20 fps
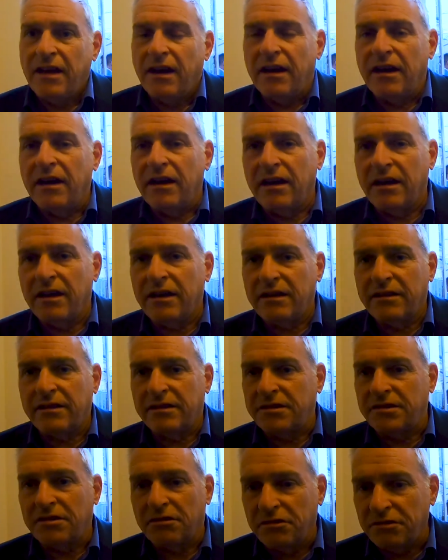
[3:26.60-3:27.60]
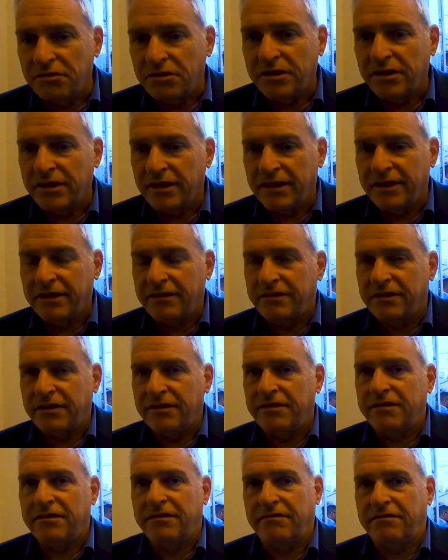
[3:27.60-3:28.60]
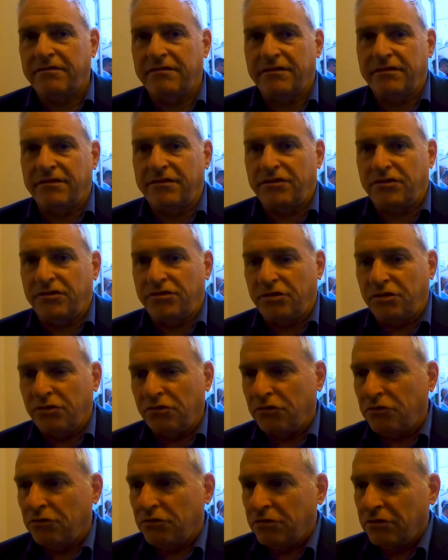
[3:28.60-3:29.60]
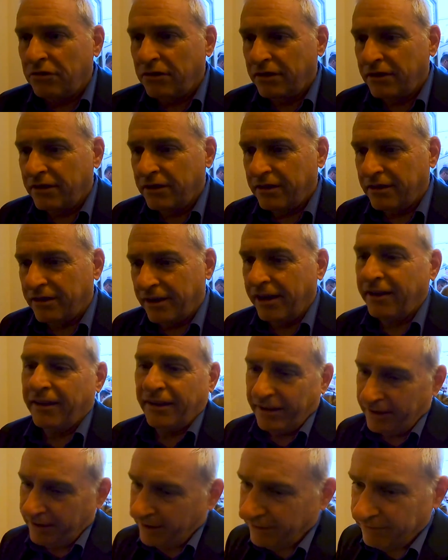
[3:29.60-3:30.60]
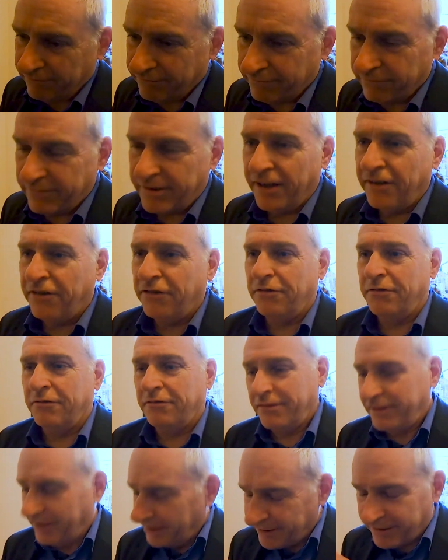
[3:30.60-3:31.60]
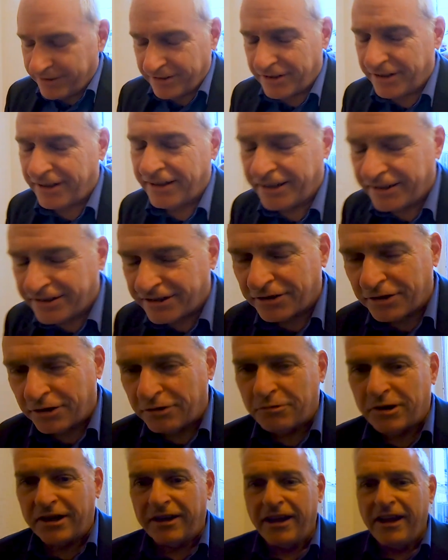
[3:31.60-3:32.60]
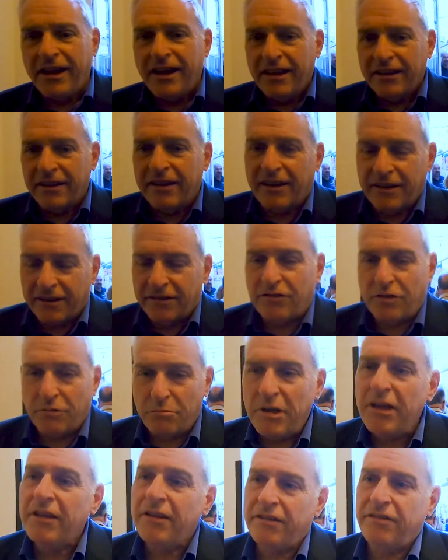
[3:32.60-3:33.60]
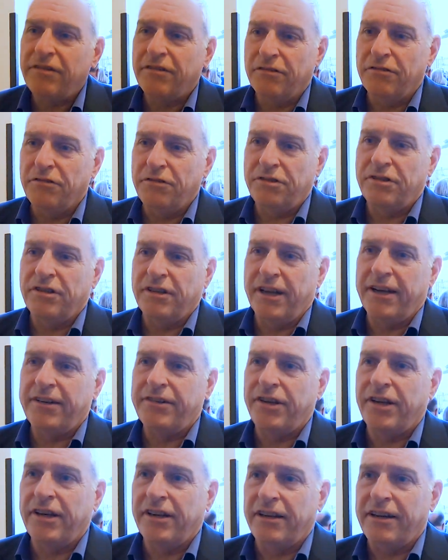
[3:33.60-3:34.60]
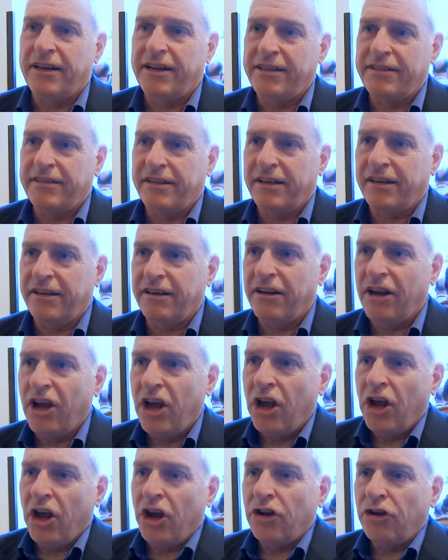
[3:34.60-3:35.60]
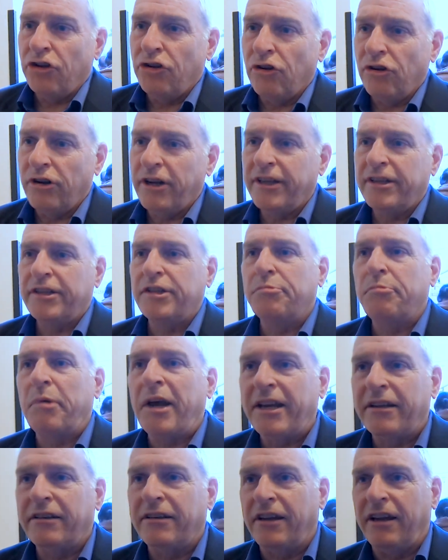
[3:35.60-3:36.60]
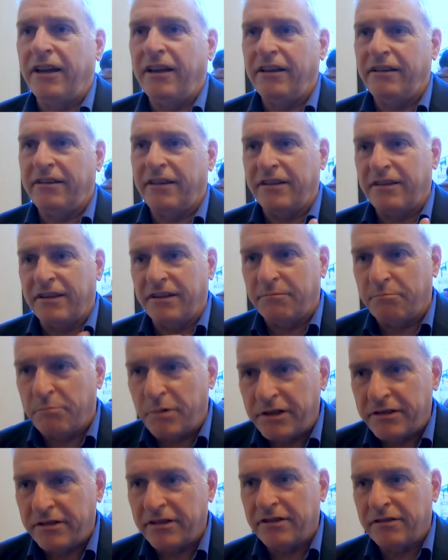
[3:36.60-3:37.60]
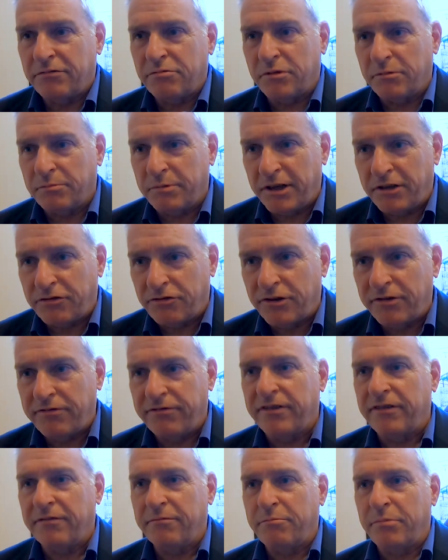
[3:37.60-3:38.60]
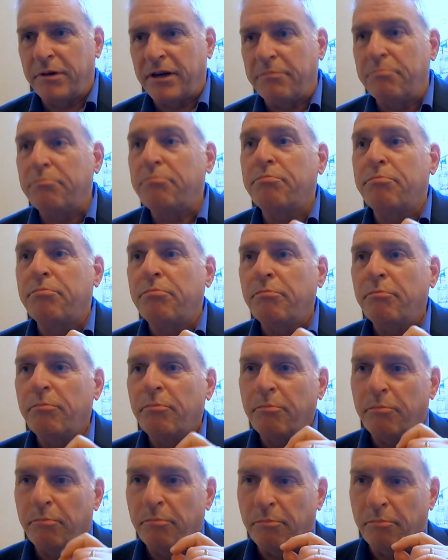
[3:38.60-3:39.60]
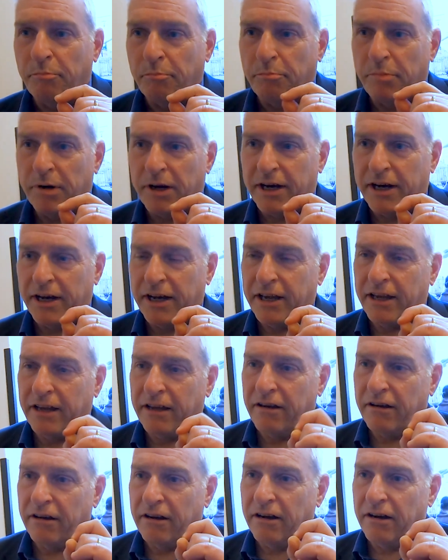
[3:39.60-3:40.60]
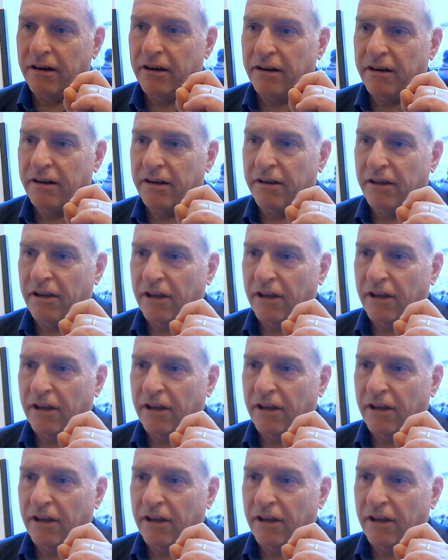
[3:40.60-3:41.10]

The solution is just to... thank you, that's a good one. To me, the solution actually lies in not expecting that the business will be driven by a